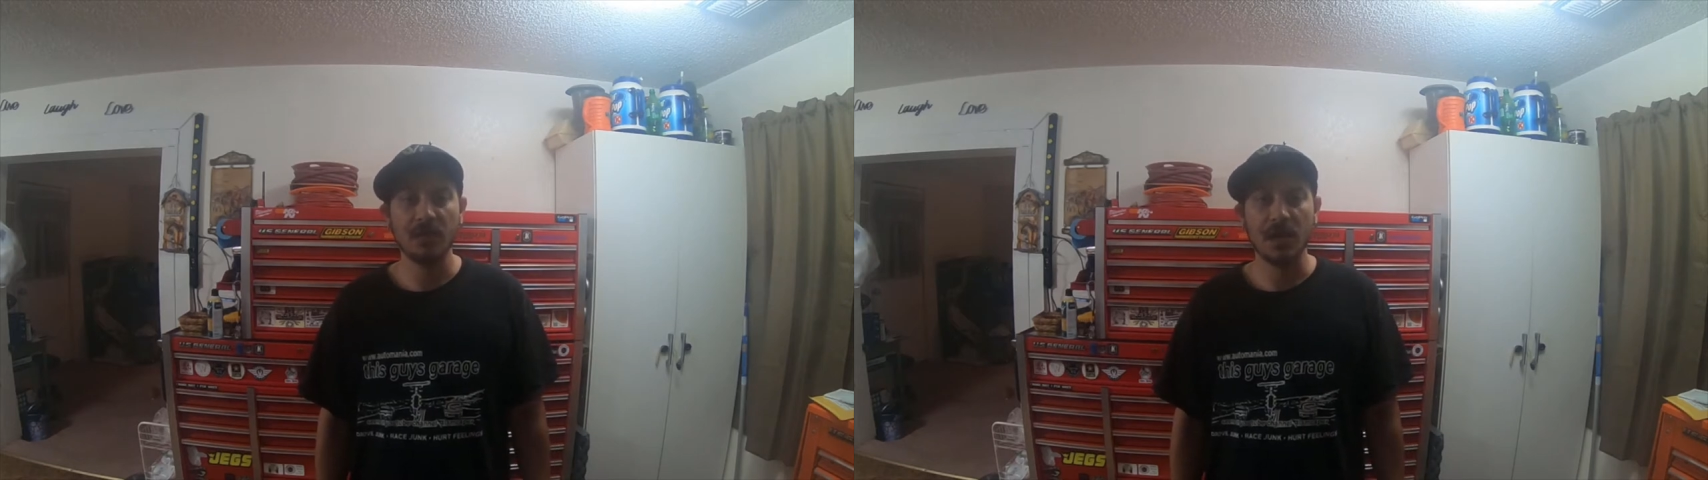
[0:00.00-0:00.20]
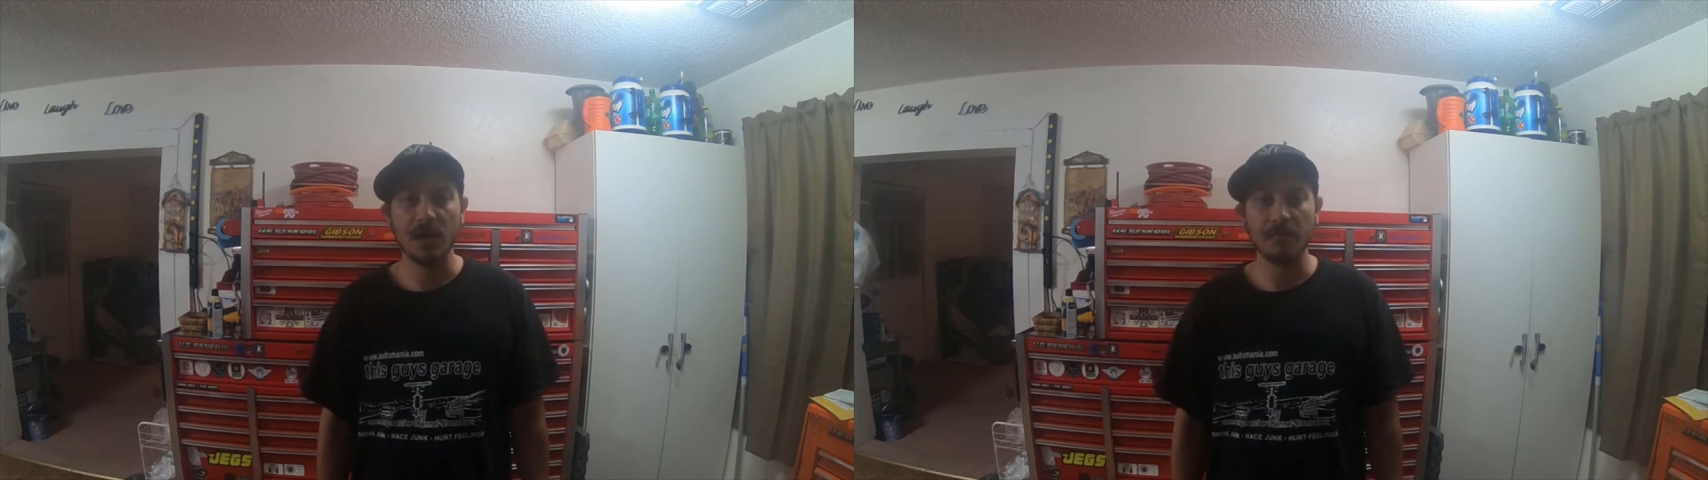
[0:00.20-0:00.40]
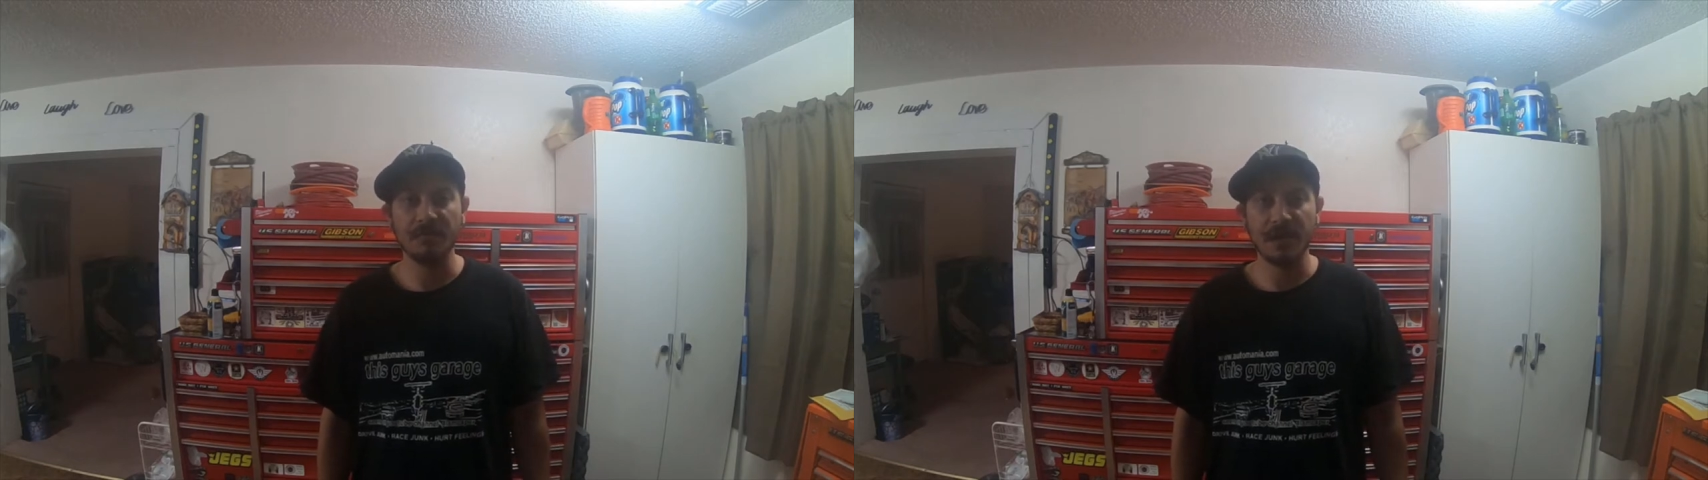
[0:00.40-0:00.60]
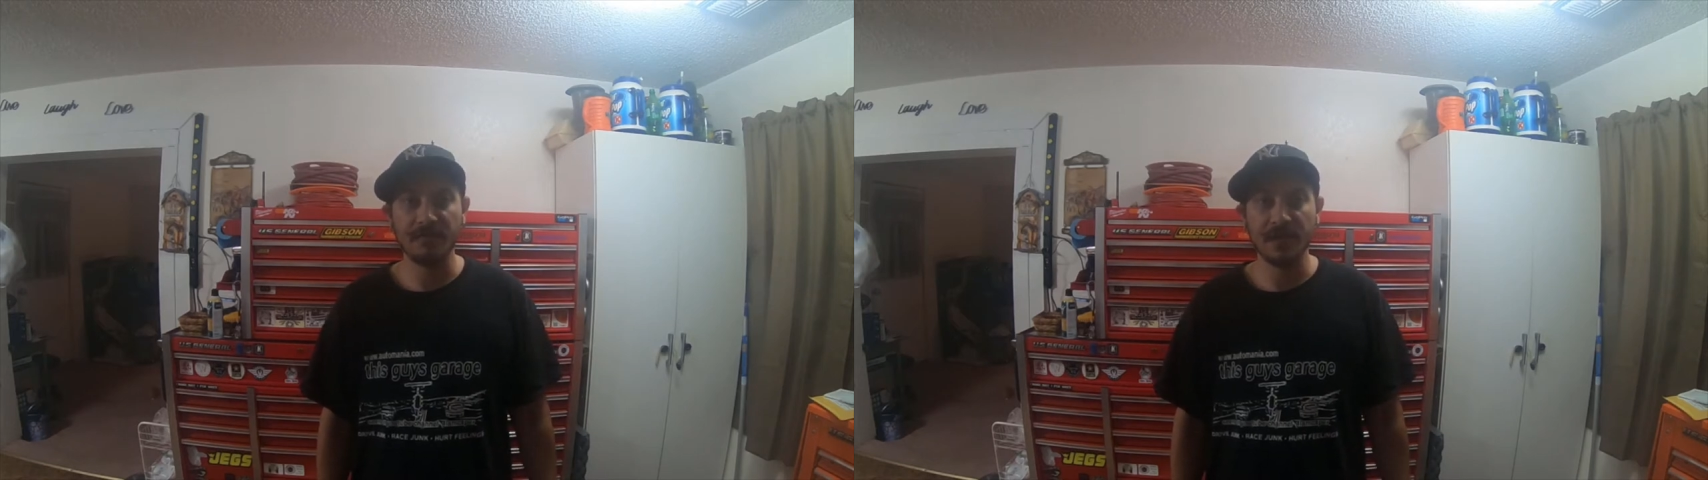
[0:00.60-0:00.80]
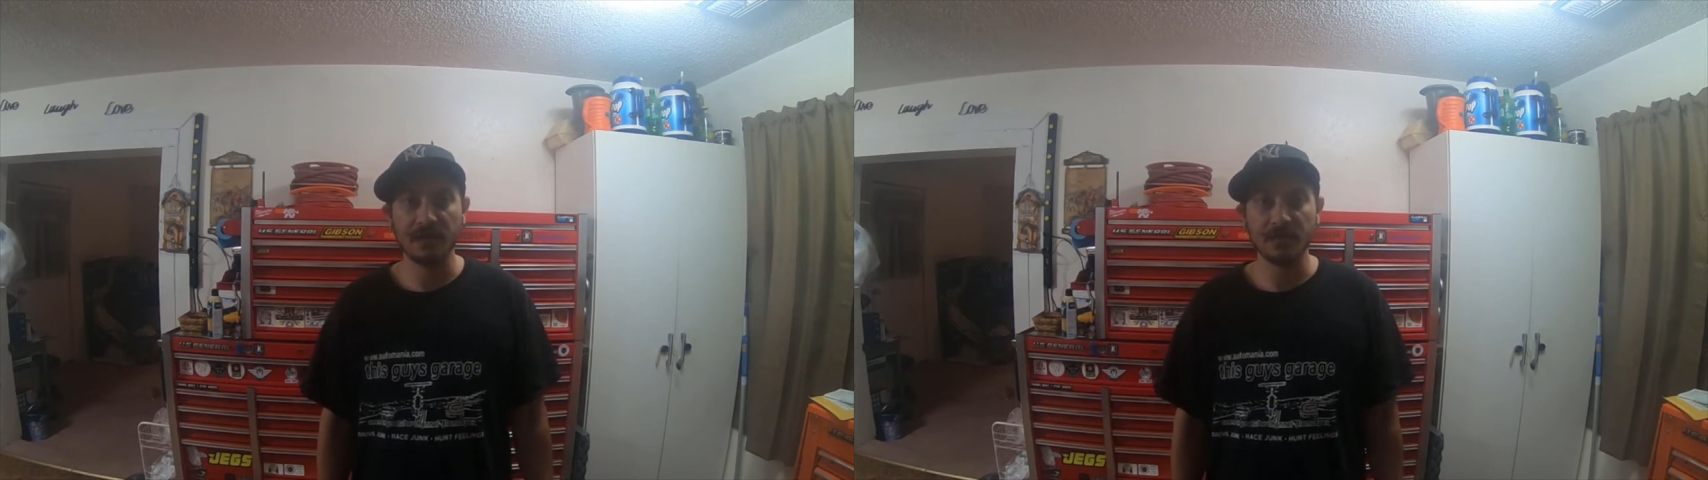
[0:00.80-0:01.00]
um, five
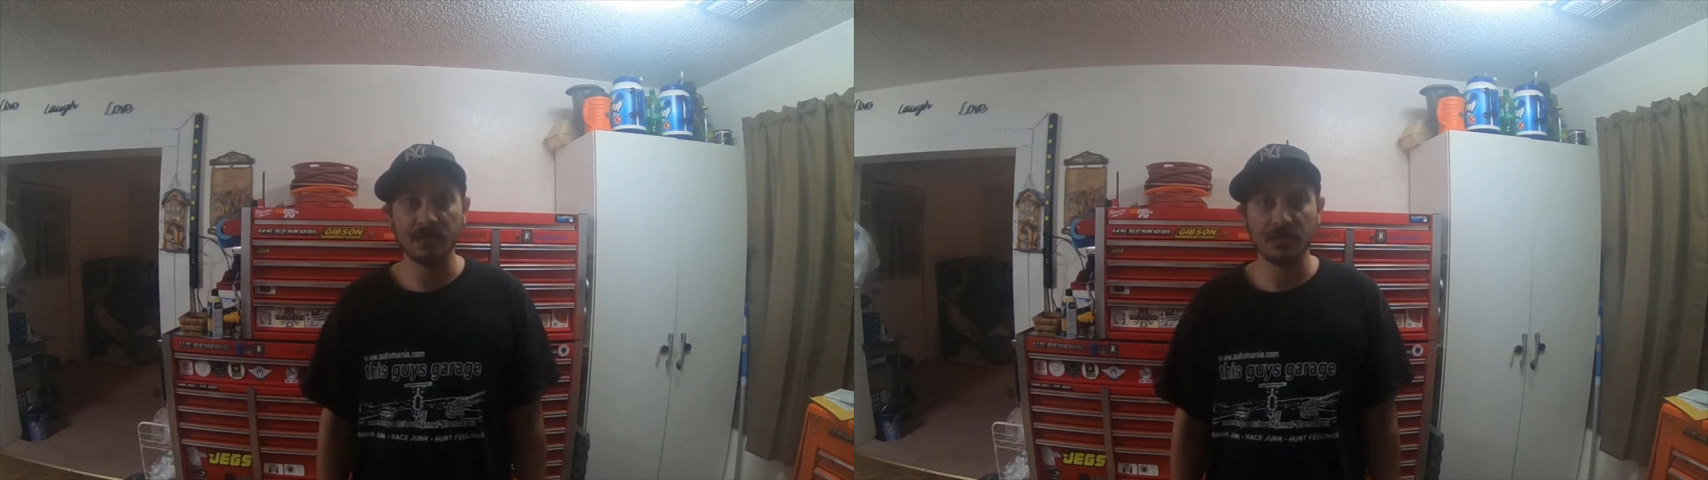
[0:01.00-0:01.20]
thousand